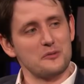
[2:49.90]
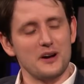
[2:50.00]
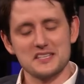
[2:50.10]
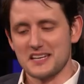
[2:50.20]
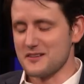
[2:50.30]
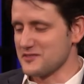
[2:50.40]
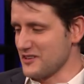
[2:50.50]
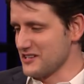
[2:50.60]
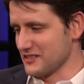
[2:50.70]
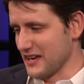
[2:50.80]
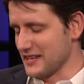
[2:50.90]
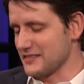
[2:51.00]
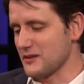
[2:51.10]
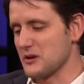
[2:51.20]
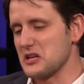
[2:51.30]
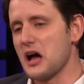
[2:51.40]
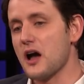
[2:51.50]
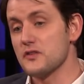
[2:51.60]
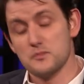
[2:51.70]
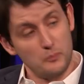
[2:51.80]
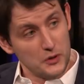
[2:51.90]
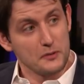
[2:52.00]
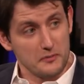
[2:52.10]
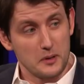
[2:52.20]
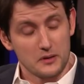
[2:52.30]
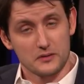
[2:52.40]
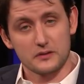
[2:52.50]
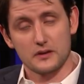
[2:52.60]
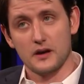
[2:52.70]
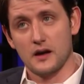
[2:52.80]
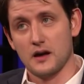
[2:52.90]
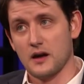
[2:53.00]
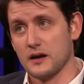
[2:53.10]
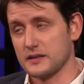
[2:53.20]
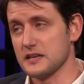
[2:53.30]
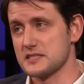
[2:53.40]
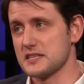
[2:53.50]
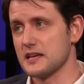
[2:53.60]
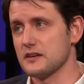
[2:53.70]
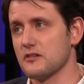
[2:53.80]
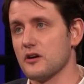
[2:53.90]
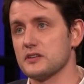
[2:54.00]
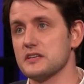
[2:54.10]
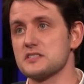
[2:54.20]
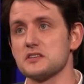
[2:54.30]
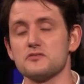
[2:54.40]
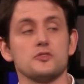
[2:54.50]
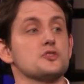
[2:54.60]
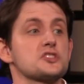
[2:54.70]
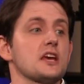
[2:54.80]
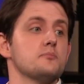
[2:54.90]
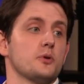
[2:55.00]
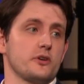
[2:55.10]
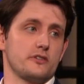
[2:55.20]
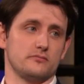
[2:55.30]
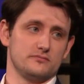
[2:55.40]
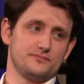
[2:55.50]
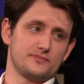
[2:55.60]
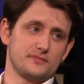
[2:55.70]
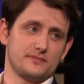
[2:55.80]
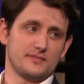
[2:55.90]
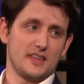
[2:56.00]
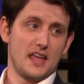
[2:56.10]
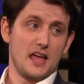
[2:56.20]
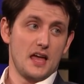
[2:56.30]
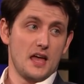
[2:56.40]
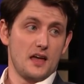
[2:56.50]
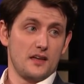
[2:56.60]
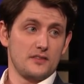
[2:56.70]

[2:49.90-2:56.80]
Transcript: was, and I was very delighted. They went multiple kids said you're a skateboarder. They think